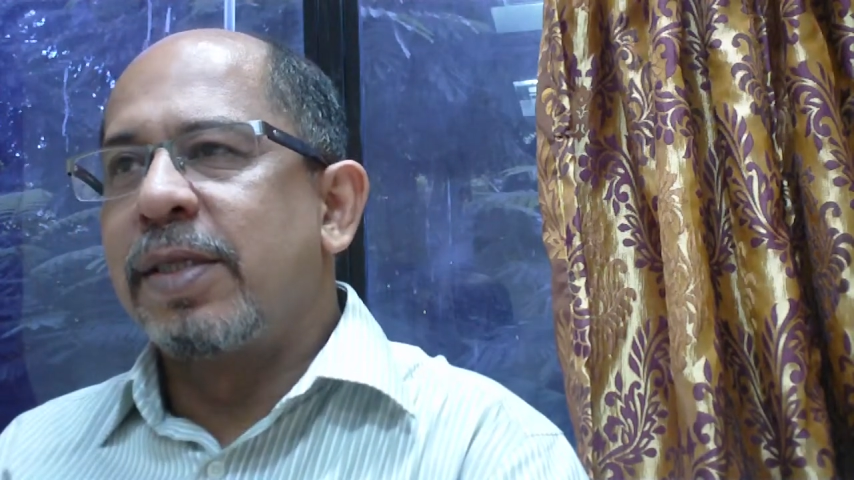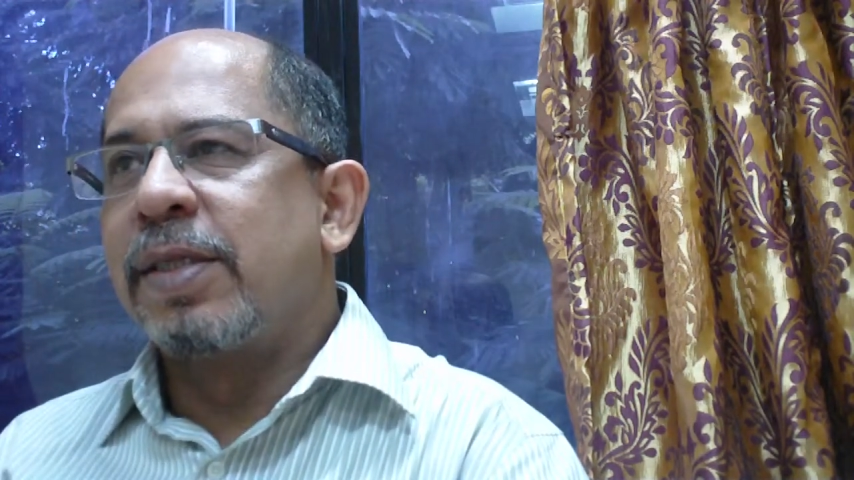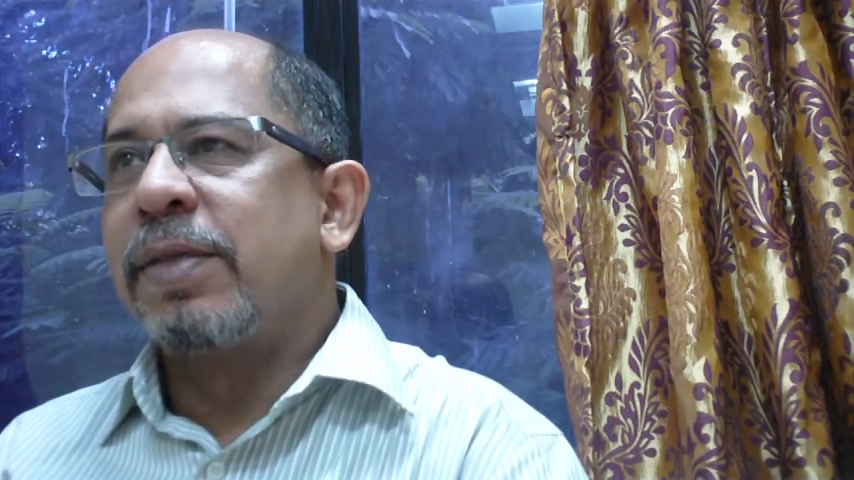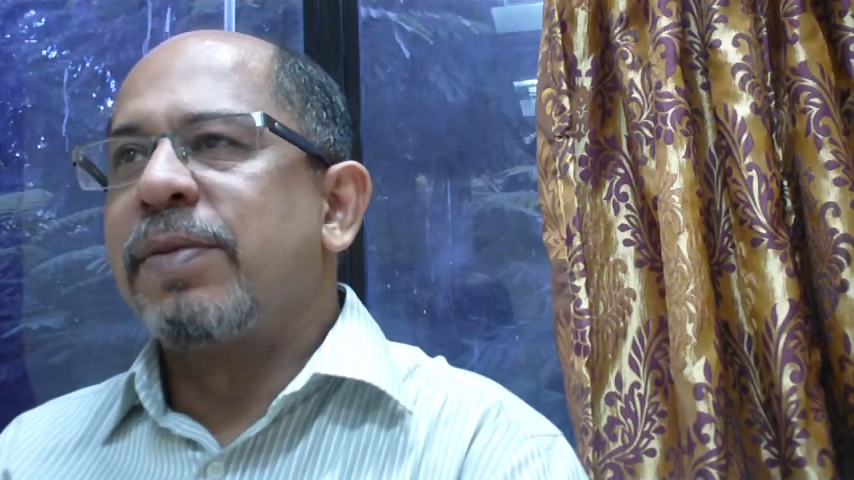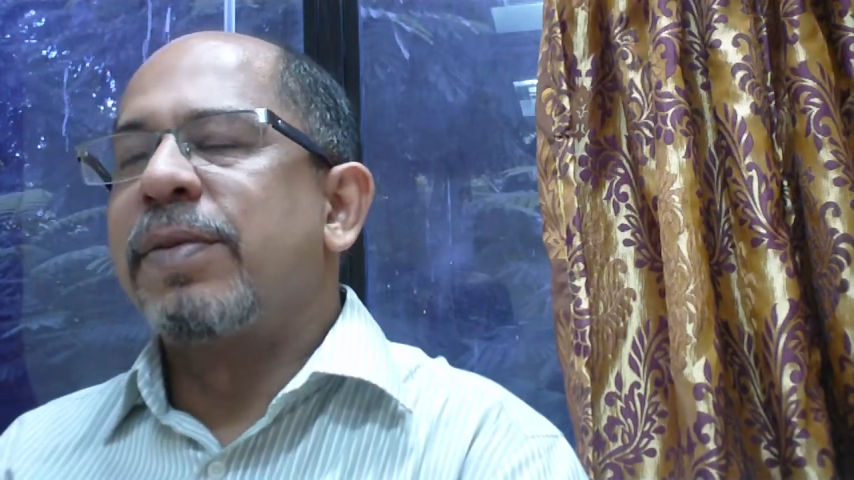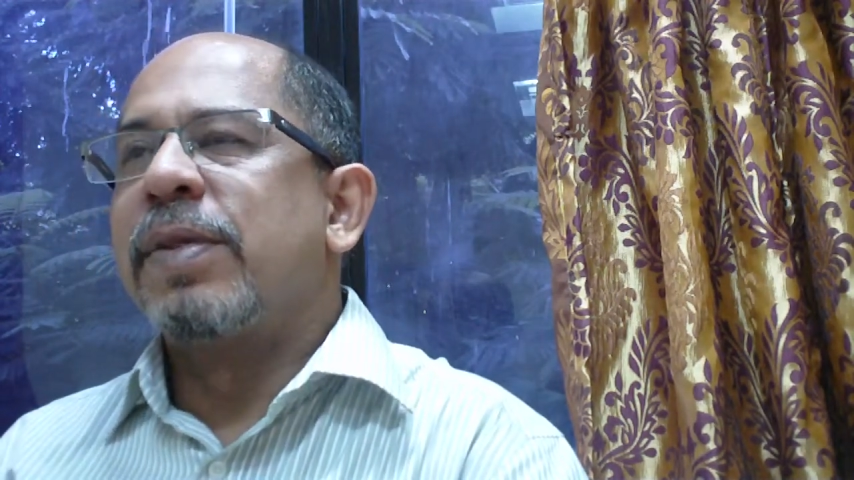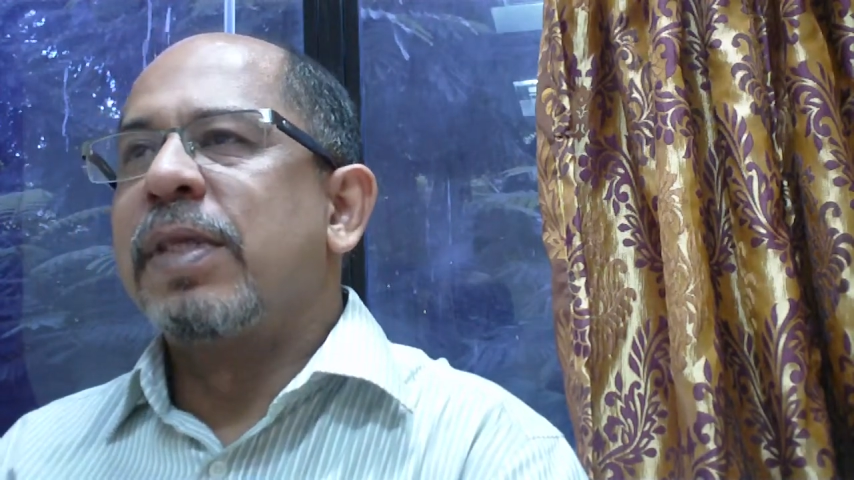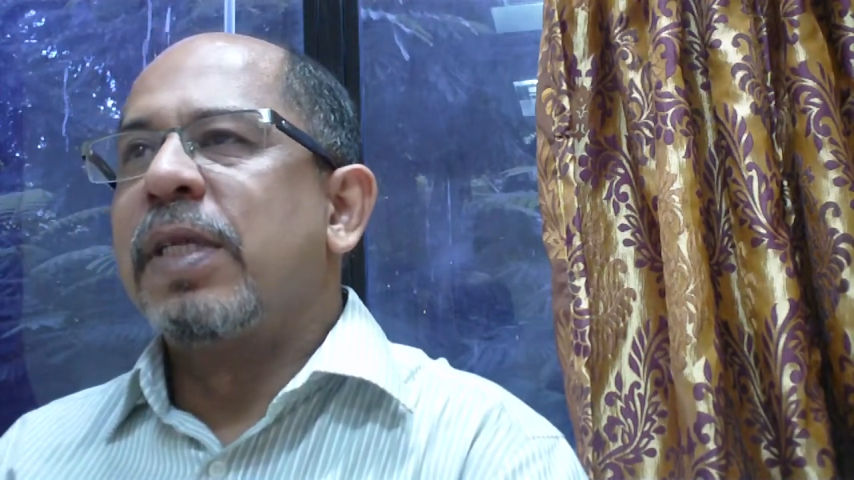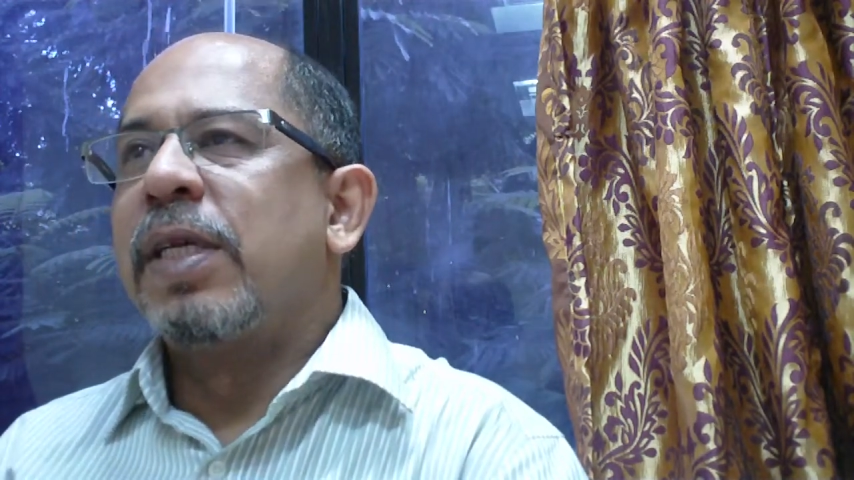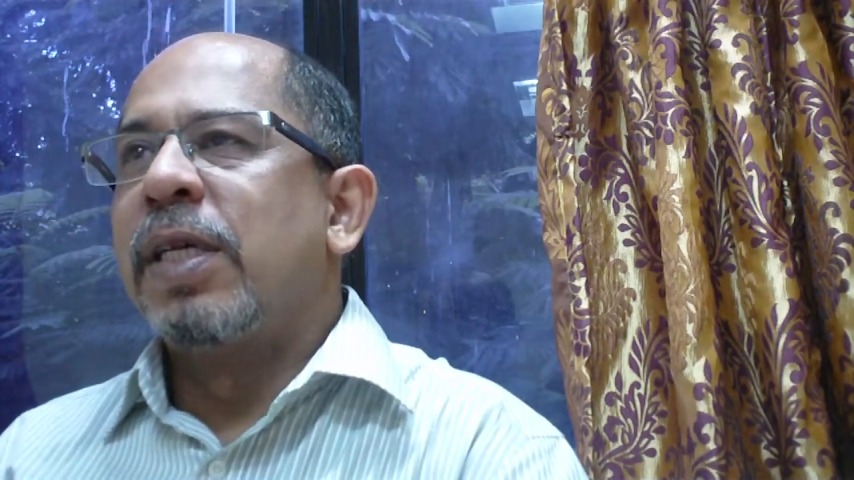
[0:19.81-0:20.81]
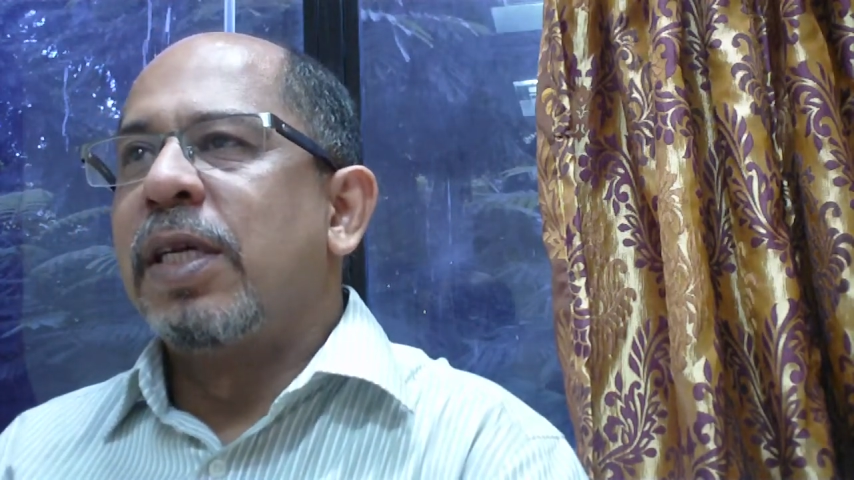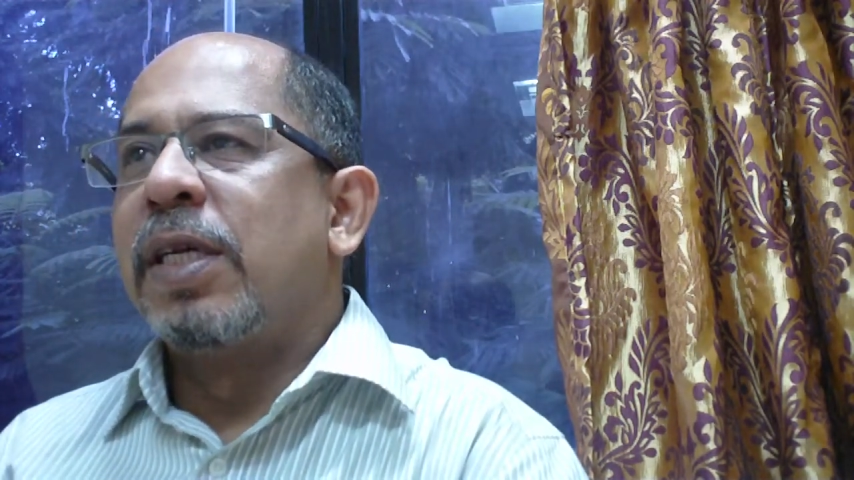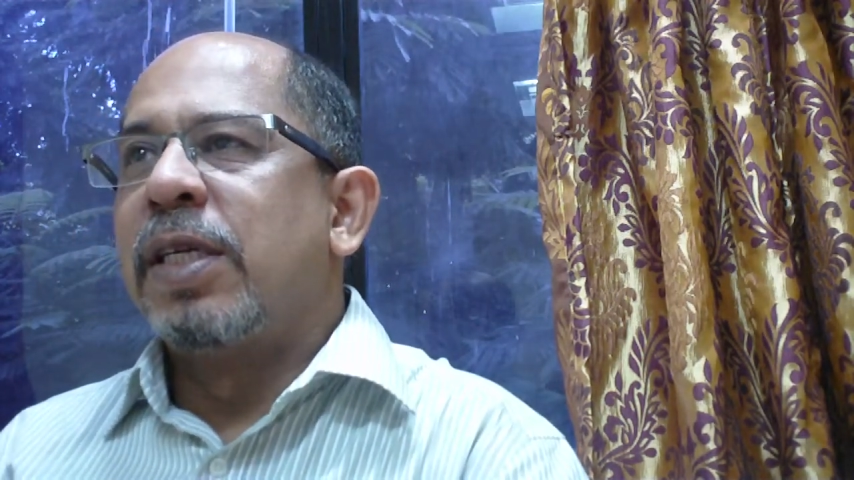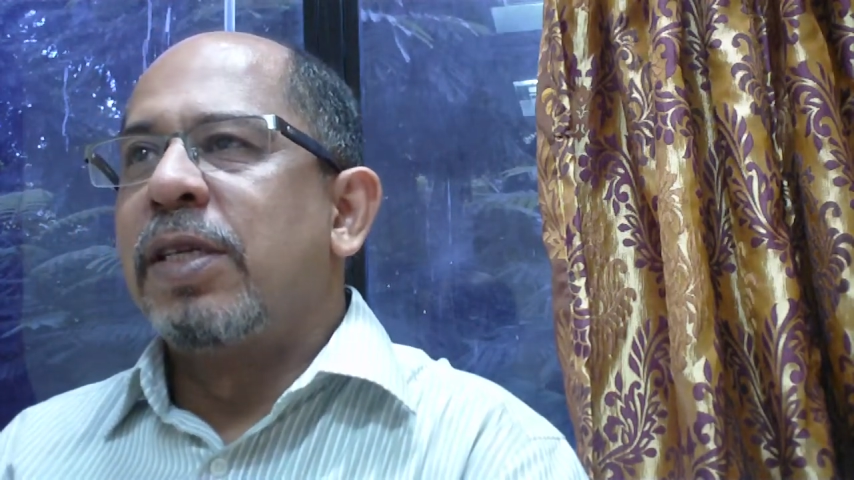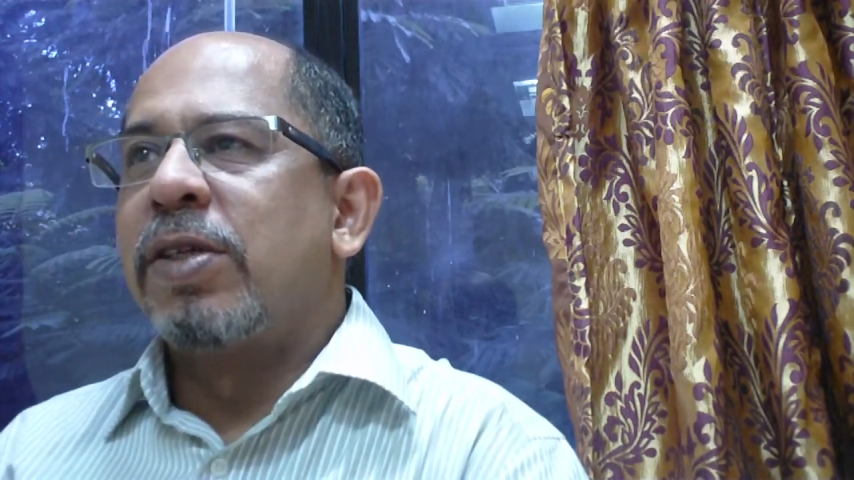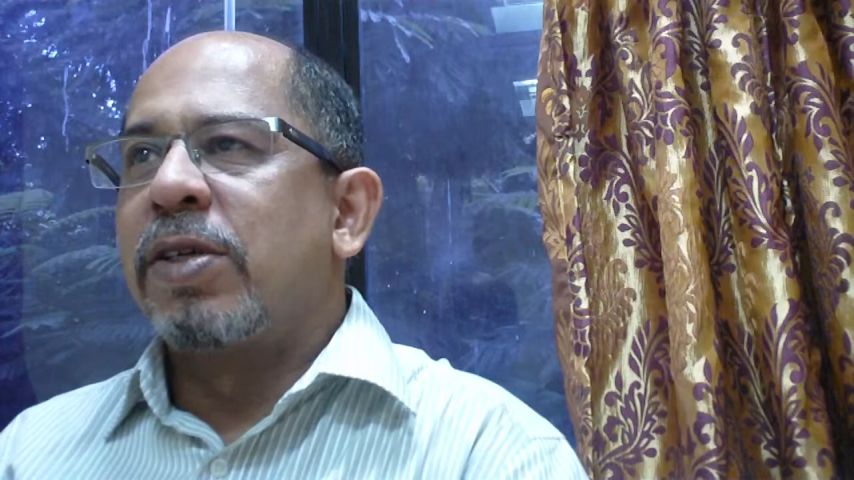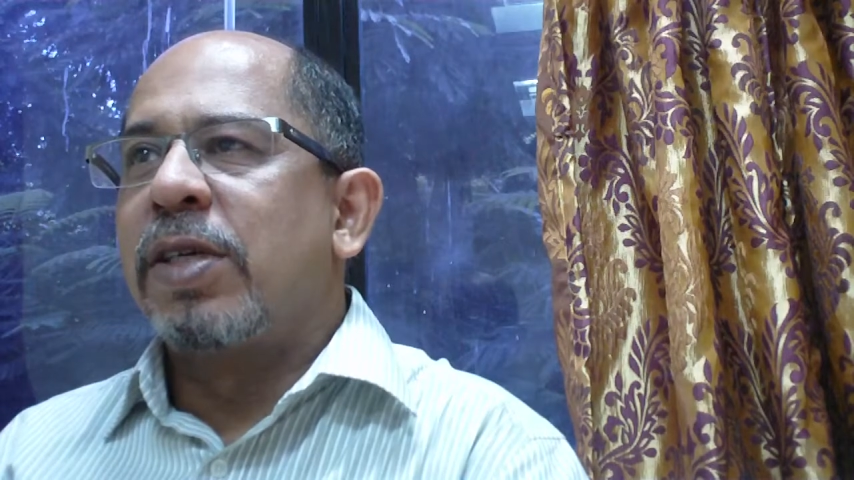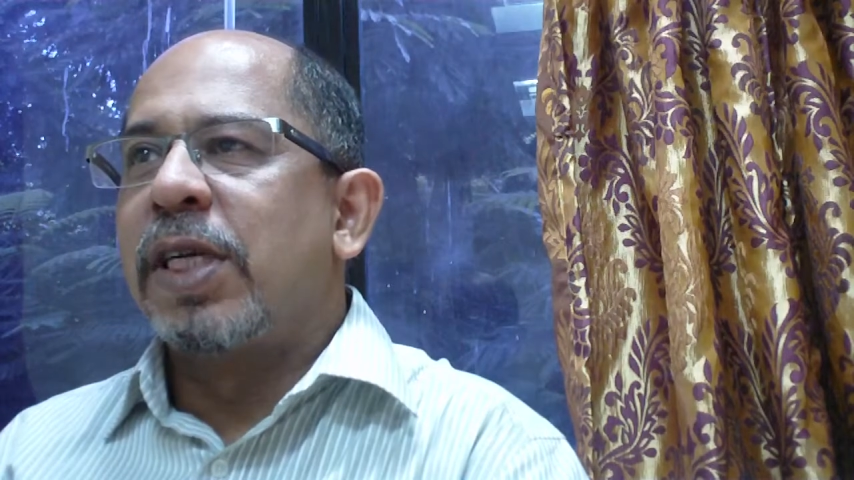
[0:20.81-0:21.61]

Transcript: You know, Dr.